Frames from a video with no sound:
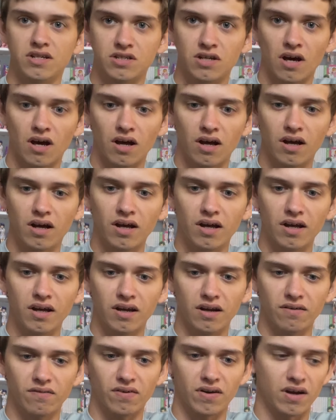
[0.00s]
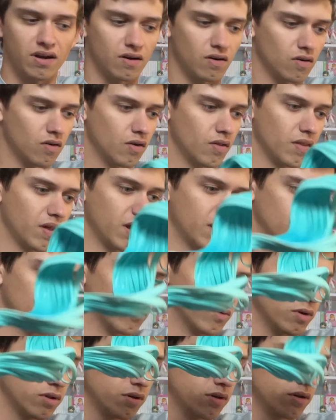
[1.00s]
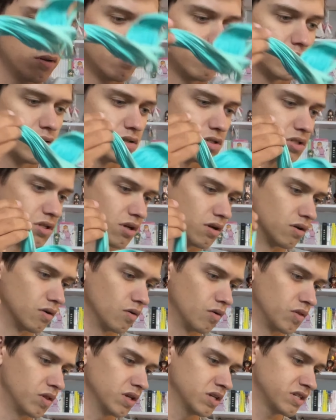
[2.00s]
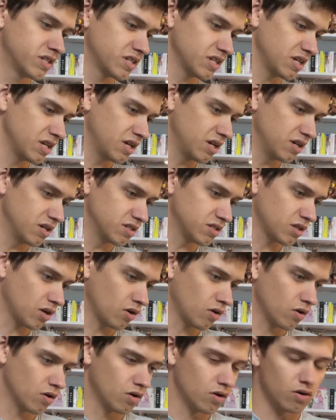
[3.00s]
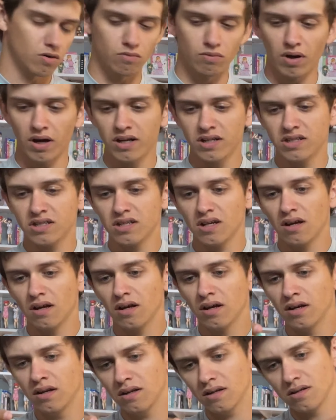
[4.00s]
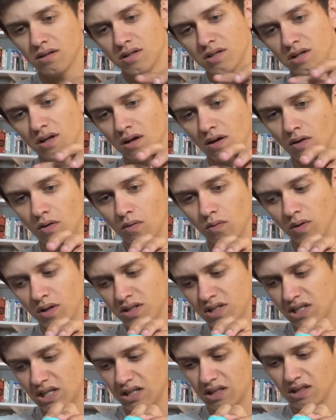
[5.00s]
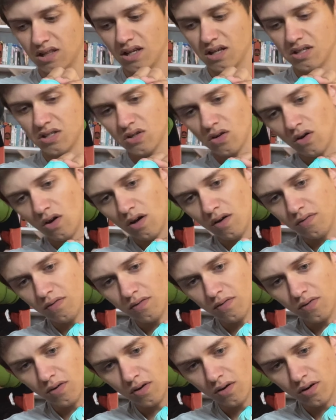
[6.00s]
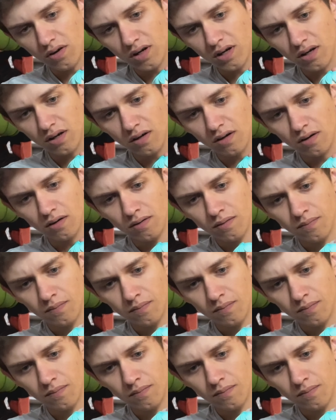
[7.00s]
ton of hair on that one. So this is her right side. So let's get this off of her here.